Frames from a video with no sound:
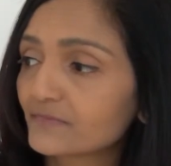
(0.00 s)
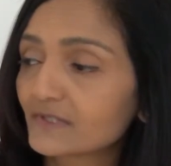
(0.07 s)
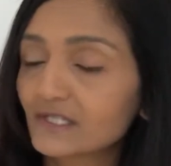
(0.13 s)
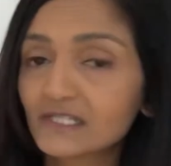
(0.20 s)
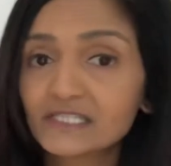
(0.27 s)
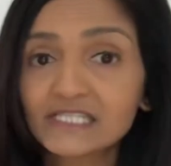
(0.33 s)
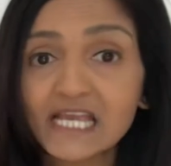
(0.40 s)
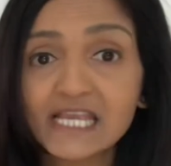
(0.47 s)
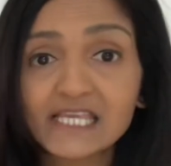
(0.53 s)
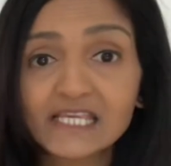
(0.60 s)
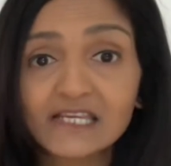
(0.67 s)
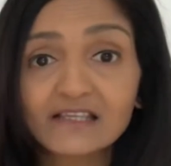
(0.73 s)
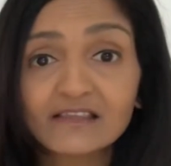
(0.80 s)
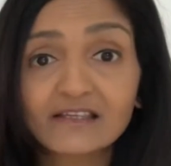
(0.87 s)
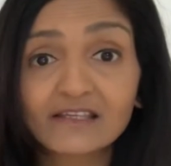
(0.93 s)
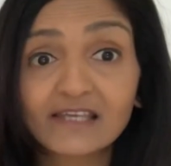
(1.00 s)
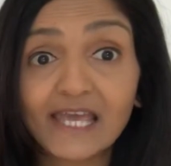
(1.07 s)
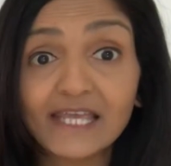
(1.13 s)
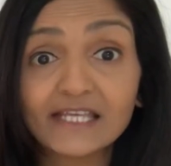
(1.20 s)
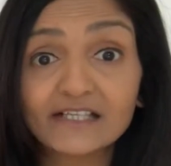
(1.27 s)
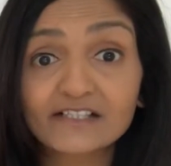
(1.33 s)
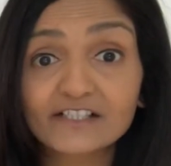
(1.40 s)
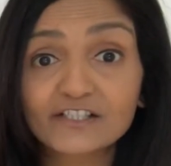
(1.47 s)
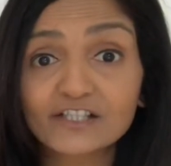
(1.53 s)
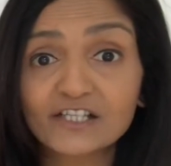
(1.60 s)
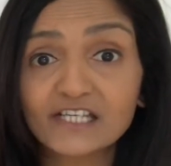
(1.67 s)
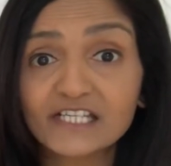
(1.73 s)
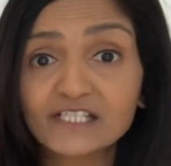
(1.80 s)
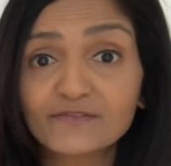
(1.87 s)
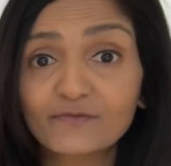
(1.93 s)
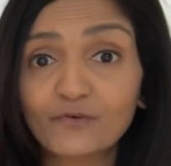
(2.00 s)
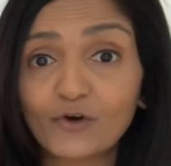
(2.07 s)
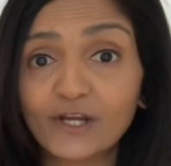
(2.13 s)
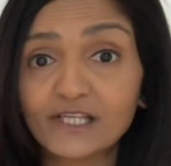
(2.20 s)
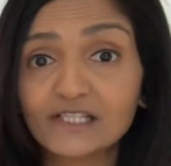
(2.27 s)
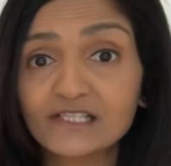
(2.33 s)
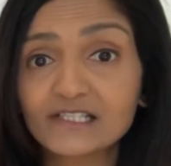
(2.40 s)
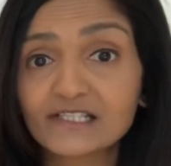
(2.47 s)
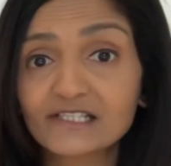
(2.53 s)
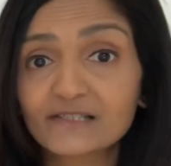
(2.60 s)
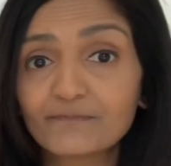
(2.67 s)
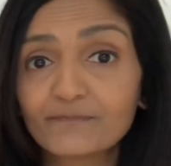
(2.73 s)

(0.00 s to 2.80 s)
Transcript: taking the cakes to his friends.